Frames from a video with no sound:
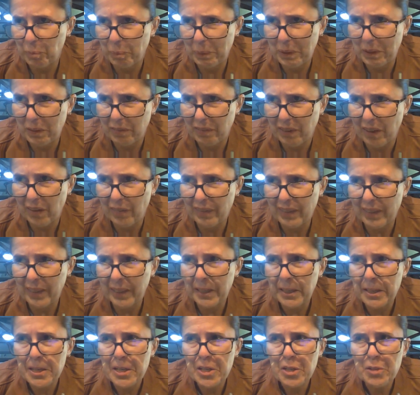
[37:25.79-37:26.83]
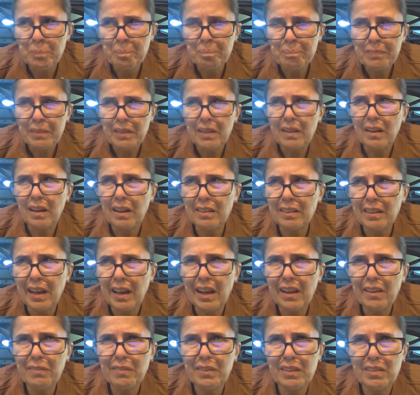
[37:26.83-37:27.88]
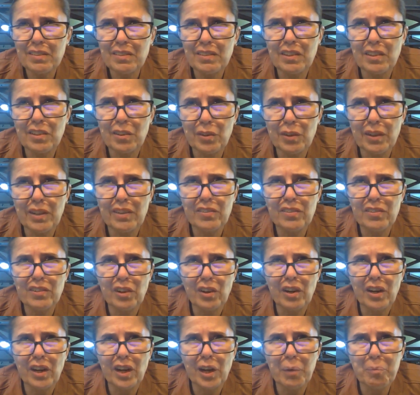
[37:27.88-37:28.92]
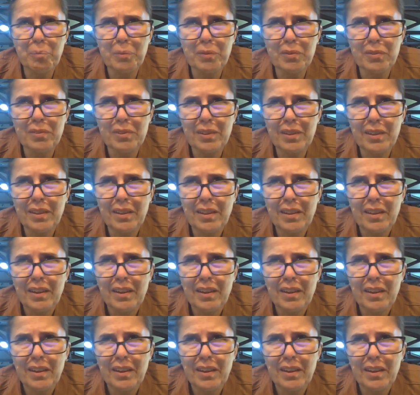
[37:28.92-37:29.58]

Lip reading: been evolving, a lot of these security startups,